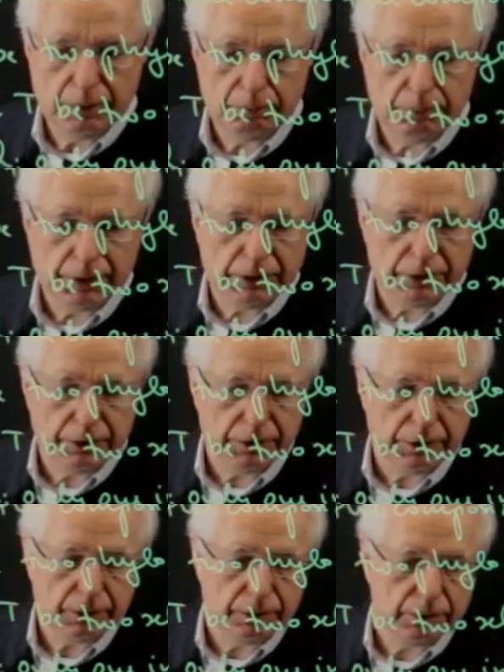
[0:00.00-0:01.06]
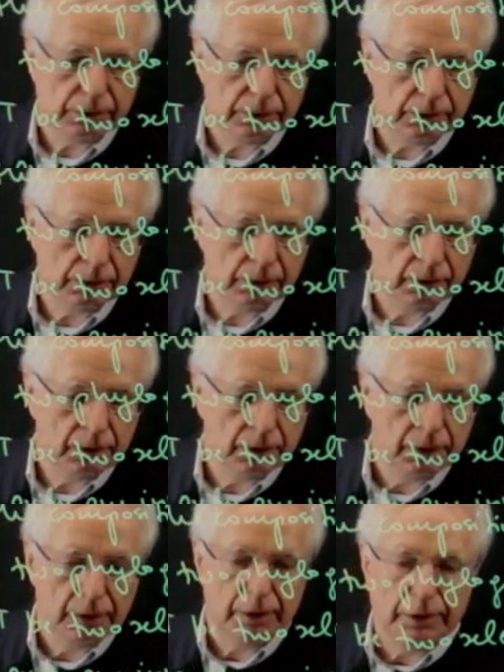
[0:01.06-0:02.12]
a bridge here.
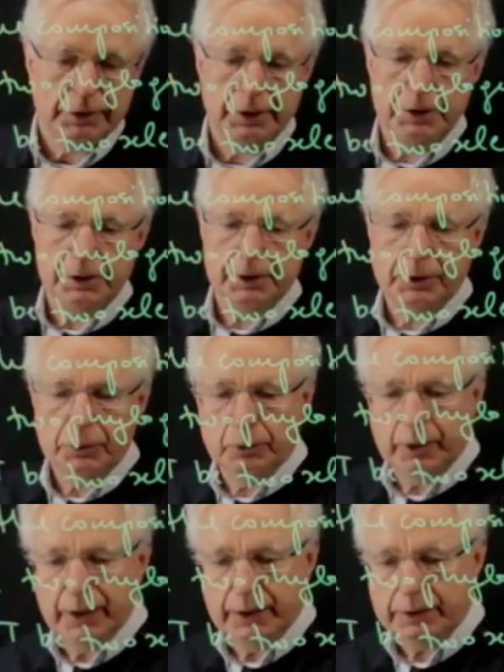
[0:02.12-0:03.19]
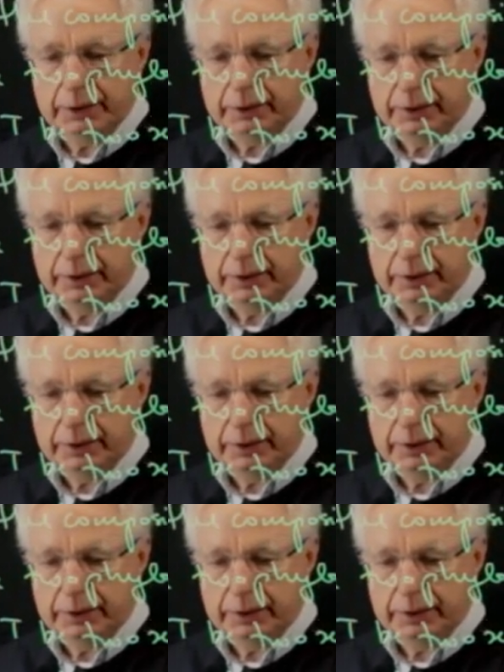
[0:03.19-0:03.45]
This is a new edge.